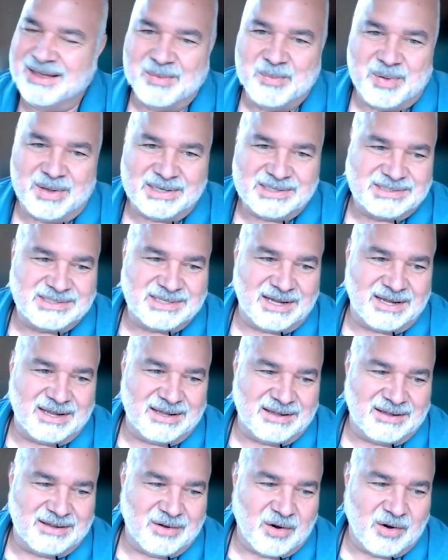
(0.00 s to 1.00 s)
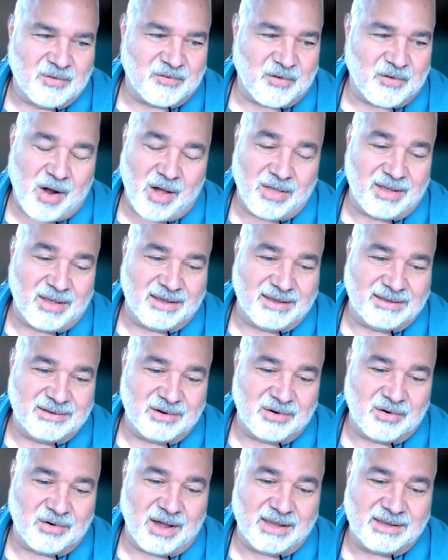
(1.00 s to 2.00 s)
but overall,
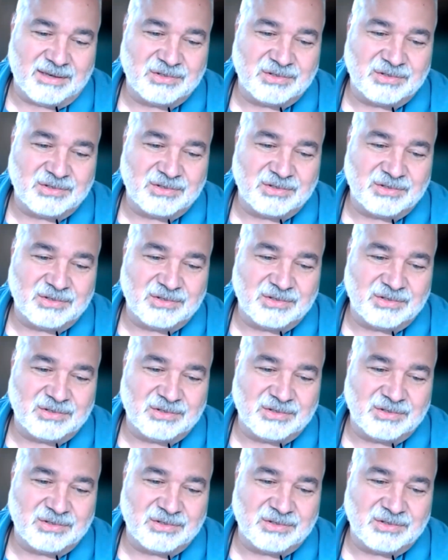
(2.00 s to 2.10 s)
I